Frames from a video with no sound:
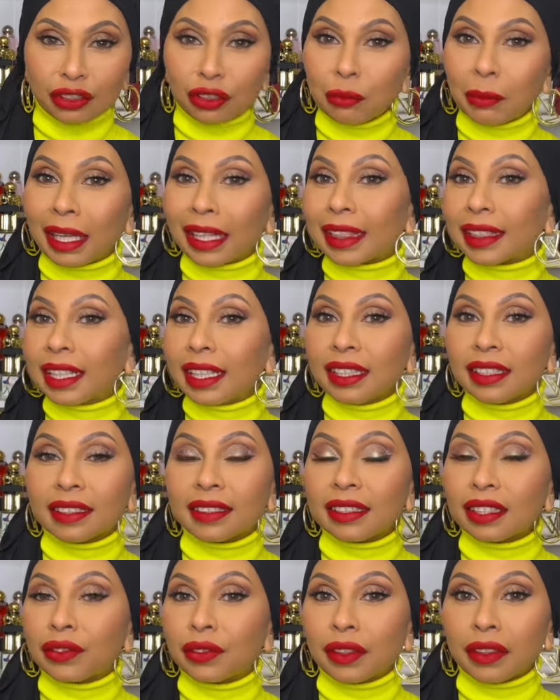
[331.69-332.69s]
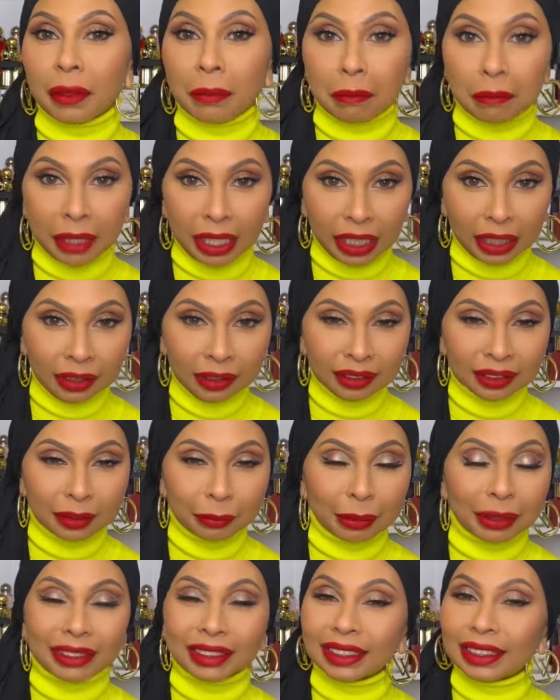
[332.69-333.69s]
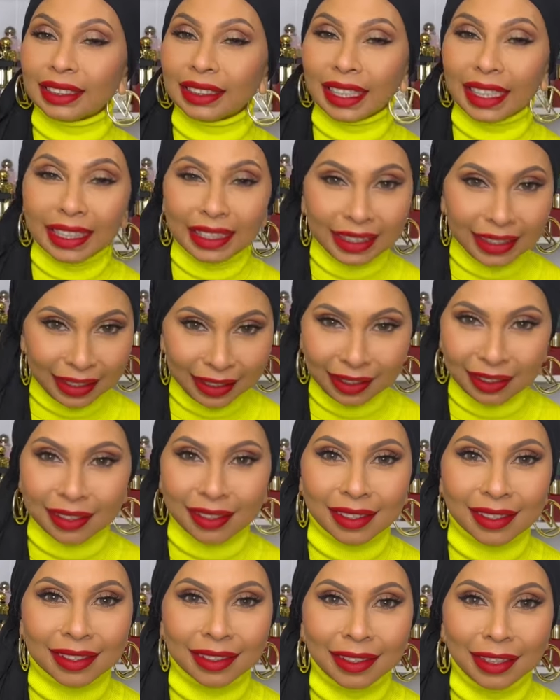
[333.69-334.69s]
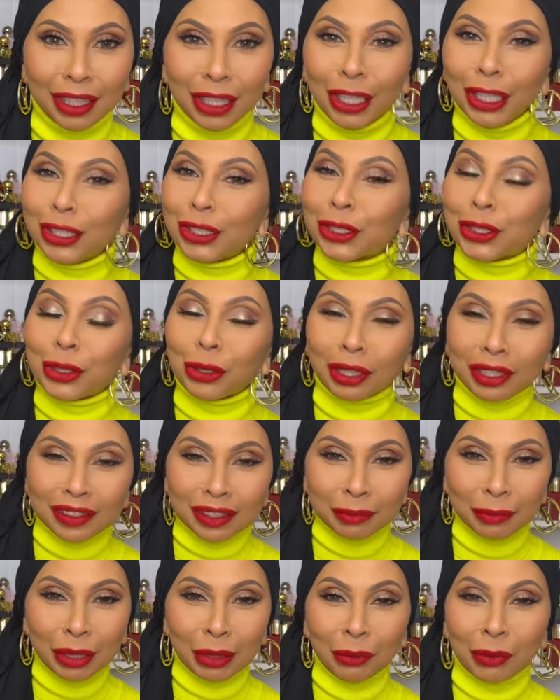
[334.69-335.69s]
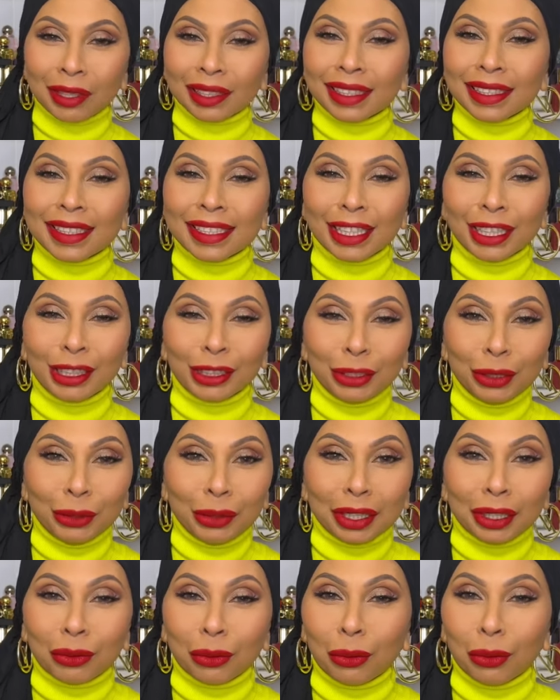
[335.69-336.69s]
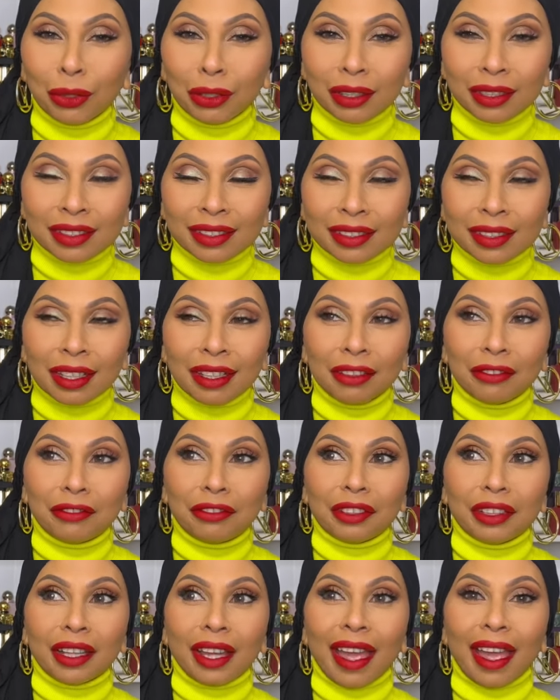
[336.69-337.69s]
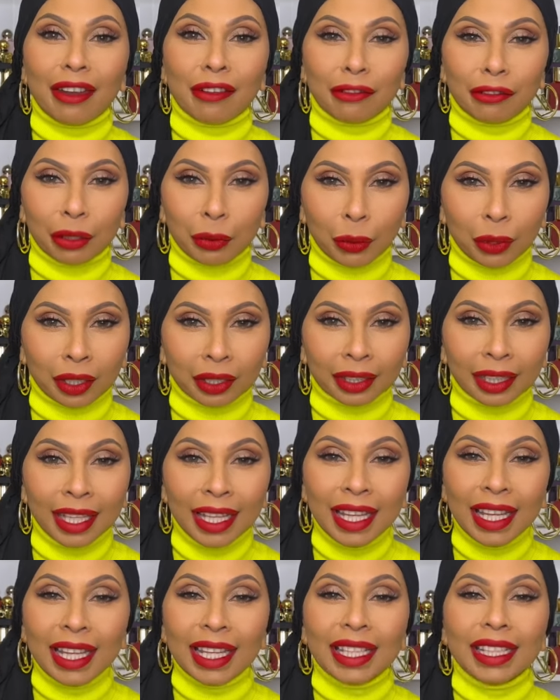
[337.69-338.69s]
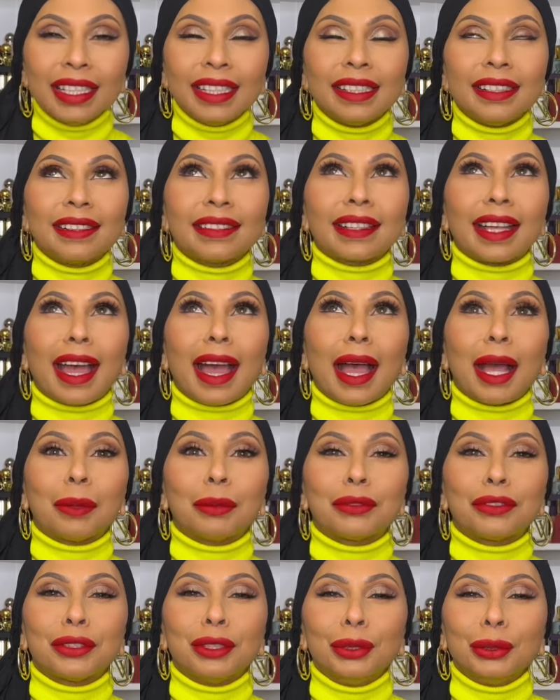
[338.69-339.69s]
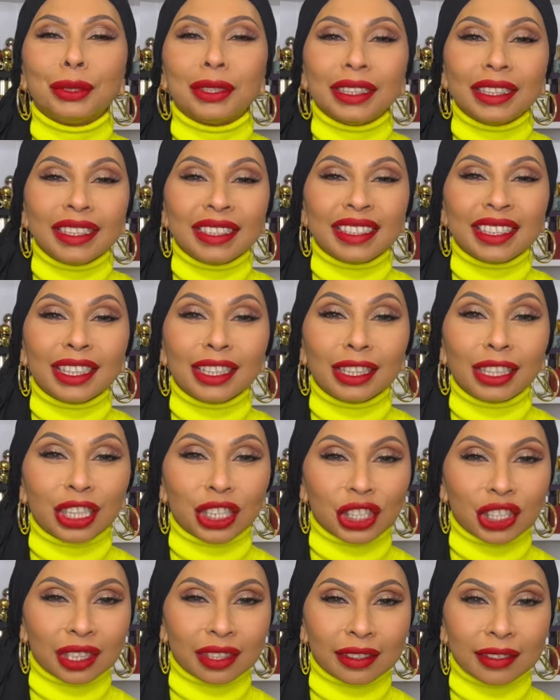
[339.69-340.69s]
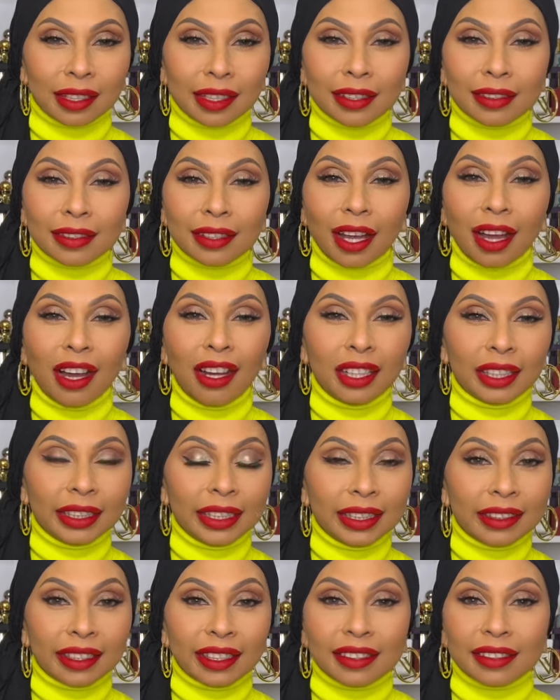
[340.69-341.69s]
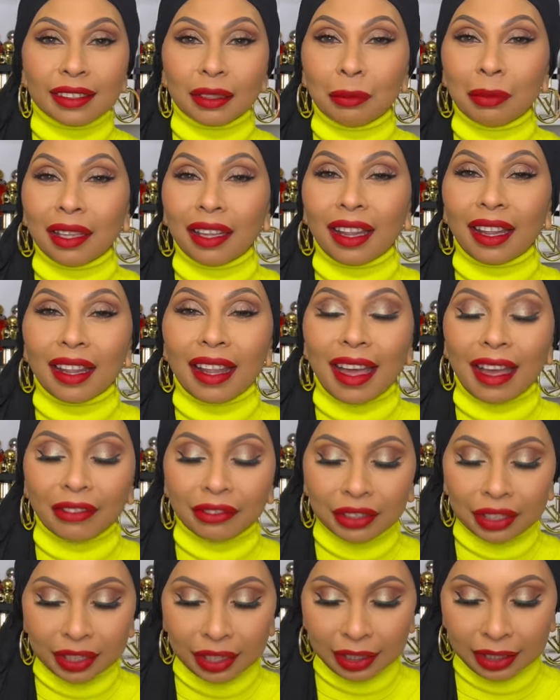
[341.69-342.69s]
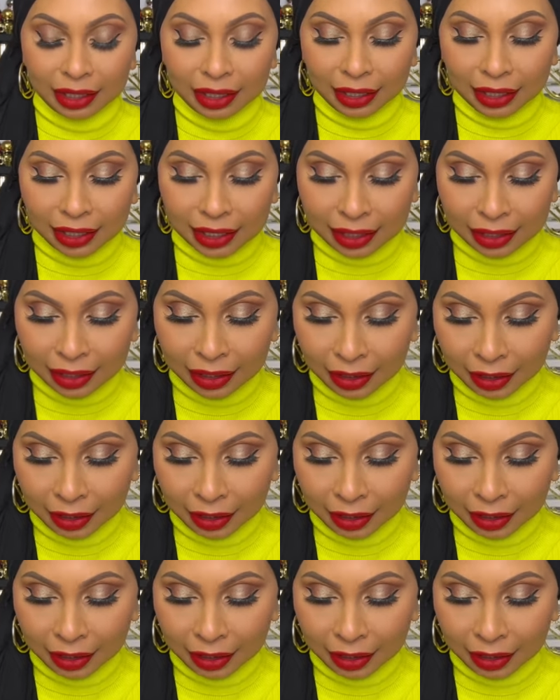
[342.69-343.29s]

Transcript: You might think this is for the males, but ladies, trust me when I tell you, it works for everyone. It is absolutely delicious. It's honey, there's some lavender in this.